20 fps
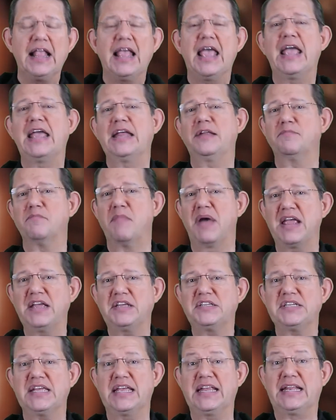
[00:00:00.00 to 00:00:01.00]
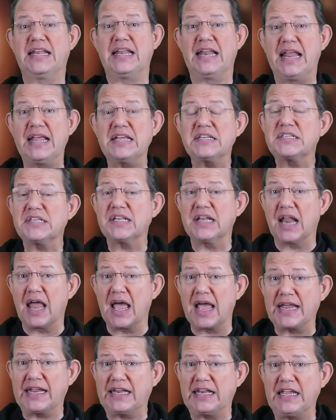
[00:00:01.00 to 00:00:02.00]
It makes it less
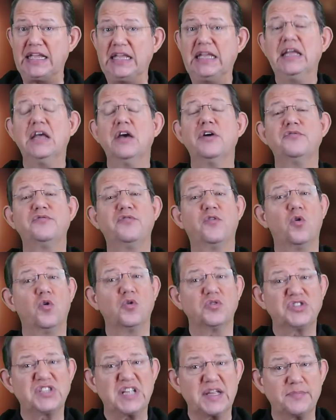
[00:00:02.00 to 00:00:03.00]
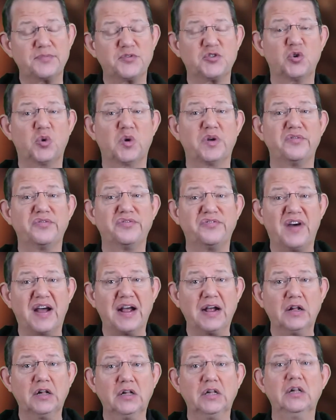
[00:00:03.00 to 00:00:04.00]
likely for subsequent
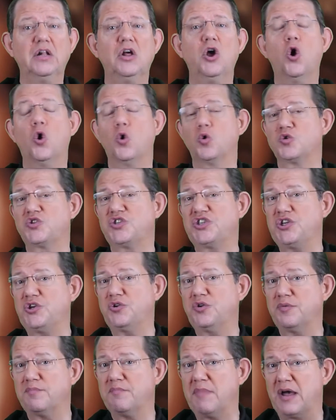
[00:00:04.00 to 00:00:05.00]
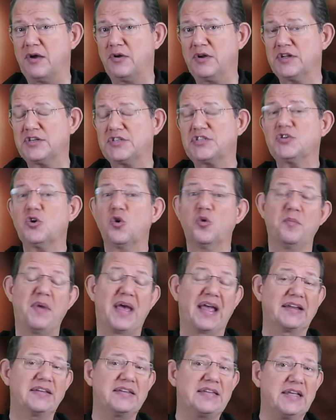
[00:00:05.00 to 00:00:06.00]
fungal or pseudomonas or
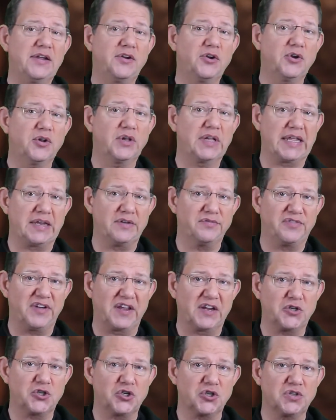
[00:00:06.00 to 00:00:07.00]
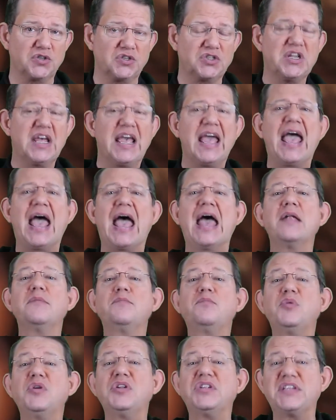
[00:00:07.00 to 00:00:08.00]
bacterial infections
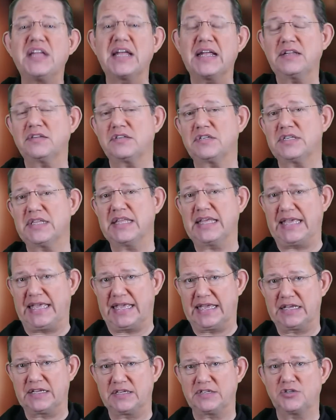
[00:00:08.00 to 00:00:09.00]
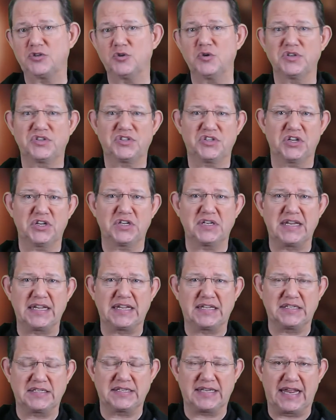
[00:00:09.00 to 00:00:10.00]
and protects the ears to a certain
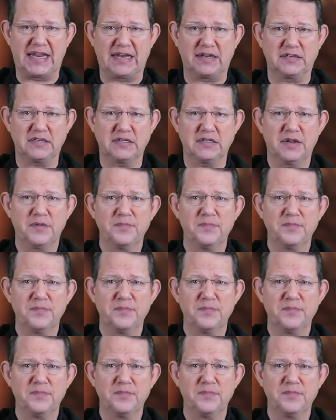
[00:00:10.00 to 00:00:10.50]
extent.